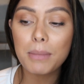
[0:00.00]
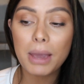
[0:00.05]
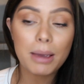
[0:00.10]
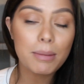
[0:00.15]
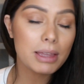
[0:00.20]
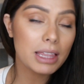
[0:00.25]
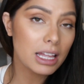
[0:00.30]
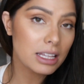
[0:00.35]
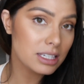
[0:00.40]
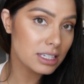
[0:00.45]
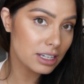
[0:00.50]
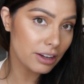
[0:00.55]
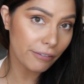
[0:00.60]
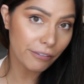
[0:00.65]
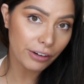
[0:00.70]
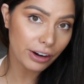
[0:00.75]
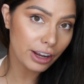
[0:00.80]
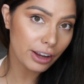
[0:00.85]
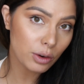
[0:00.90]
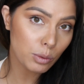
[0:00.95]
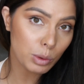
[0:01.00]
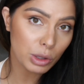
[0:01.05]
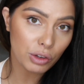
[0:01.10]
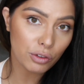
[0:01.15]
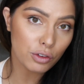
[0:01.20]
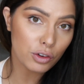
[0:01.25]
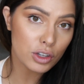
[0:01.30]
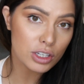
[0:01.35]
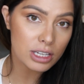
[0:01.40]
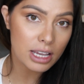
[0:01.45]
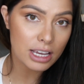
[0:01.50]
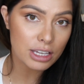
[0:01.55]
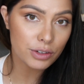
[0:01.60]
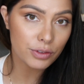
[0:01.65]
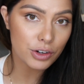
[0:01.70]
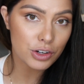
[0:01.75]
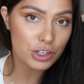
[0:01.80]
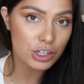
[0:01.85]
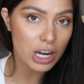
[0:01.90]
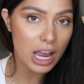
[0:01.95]
Maybe that's different with a full-size
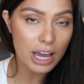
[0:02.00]
version.